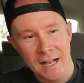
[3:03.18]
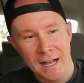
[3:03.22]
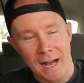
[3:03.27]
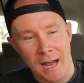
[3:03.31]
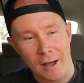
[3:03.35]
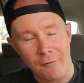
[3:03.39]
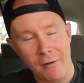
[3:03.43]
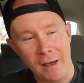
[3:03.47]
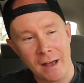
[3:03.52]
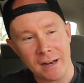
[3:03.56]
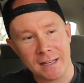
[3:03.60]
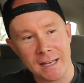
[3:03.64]

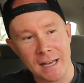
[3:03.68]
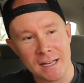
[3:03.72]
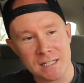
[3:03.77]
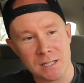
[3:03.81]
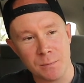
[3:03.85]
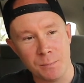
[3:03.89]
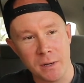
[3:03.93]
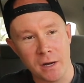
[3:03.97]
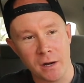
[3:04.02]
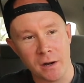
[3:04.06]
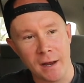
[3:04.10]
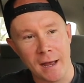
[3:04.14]
I've had
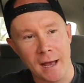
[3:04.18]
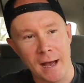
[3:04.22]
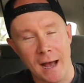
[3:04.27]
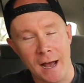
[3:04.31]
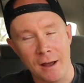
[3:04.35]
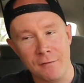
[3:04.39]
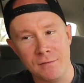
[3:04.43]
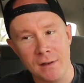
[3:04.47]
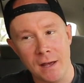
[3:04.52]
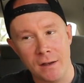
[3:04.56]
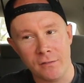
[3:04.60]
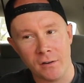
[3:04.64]
quesabirria.
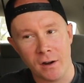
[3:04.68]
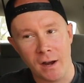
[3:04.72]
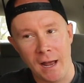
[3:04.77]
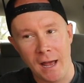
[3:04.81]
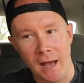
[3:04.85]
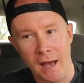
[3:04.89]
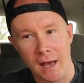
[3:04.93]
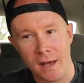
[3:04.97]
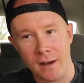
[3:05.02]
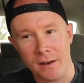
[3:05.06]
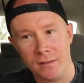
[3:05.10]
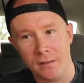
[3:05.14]
I've never
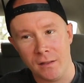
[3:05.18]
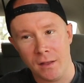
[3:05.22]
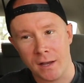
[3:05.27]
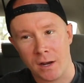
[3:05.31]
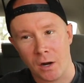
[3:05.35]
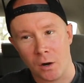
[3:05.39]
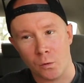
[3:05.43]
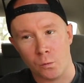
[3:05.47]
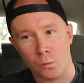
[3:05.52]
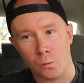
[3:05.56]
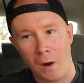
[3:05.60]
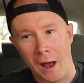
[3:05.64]
had like
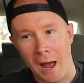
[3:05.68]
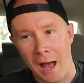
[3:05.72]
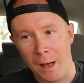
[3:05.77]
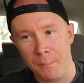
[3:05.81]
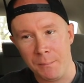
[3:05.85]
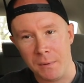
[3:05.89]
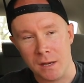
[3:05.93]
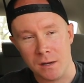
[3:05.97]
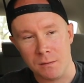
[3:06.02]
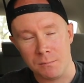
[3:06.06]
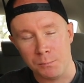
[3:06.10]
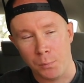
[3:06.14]
a
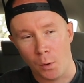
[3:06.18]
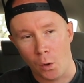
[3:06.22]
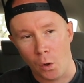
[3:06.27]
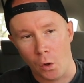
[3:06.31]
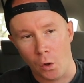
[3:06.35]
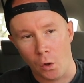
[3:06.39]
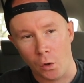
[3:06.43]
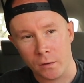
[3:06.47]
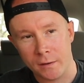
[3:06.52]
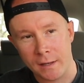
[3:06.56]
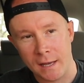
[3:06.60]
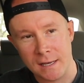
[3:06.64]
ramen
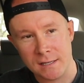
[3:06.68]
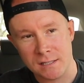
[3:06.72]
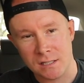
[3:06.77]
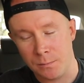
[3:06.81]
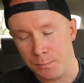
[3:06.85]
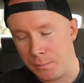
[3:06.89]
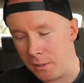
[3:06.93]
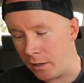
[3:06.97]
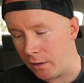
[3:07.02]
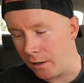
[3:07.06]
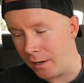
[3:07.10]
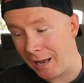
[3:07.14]
bowl
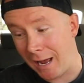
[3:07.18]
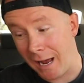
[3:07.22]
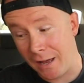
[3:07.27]
quesabirria.